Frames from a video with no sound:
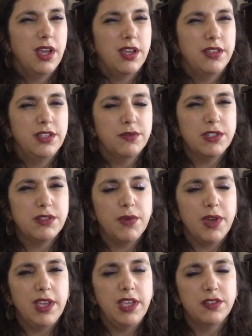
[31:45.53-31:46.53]
the
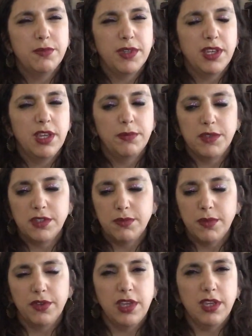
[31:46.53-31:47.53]
reason why he's bringing up the
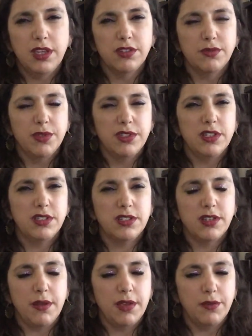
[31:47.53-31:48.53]
smoking, because
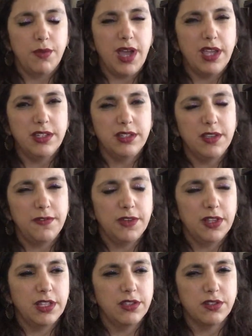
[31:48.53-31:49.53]
why does he
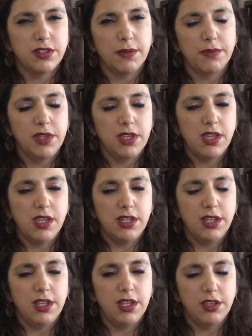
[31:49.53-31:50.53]
feel like there's something
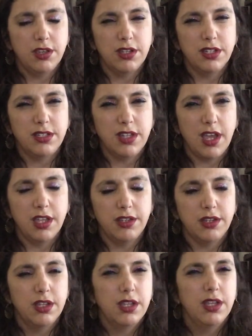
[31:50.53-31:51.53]
he could have
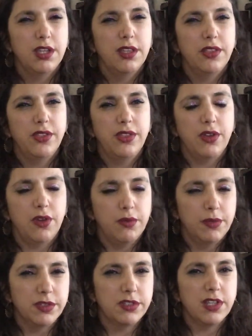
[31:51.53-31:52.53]
done,
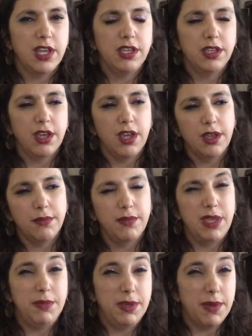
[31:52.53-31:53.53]
almost like
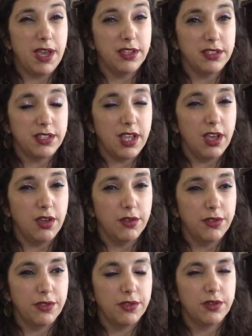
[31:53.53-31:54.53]
maybe about his
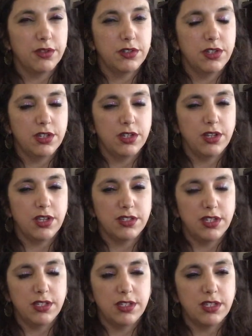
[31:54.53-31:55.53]
health?
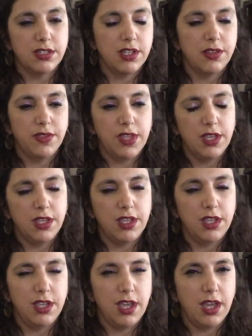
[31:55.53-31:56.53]
Because he says that
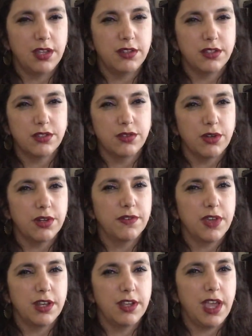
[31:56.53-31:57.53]
he had sort
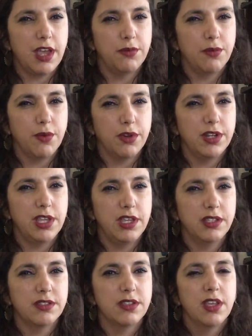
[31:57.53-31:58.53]
of kind of had
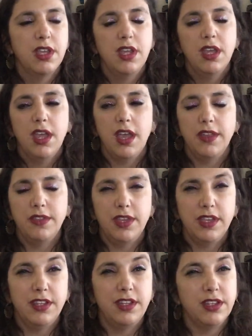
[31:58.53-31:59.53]
warnings, and
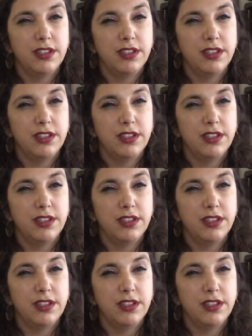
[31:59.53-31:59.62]
then